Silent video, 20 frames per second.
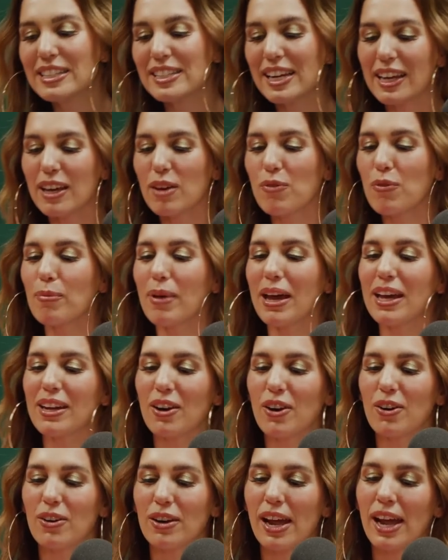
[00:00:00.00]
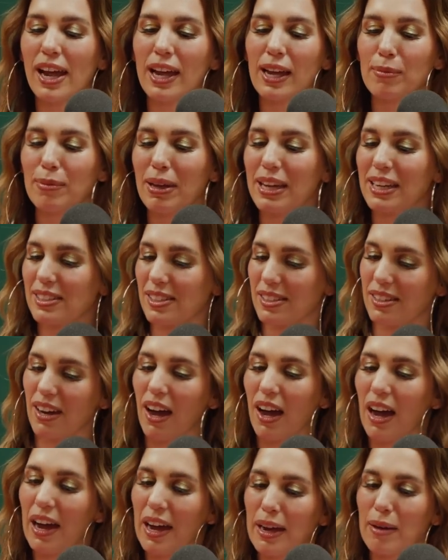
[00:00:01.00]
need to give Amanda her name. It is
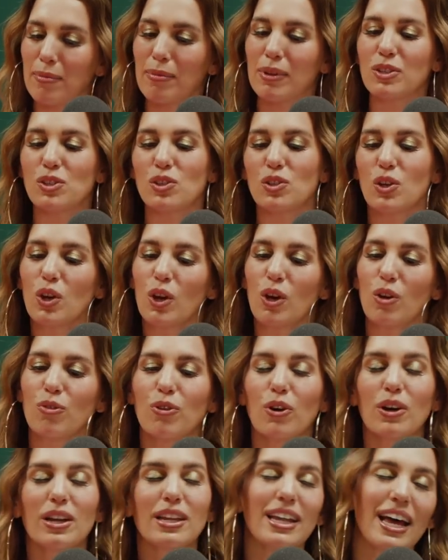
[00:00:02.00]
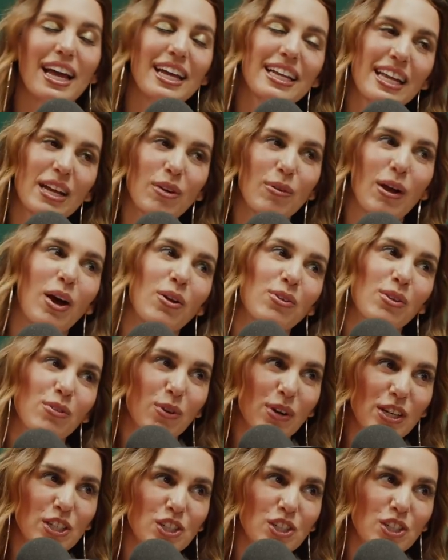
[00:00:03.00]
time. Okay. For a lightning round of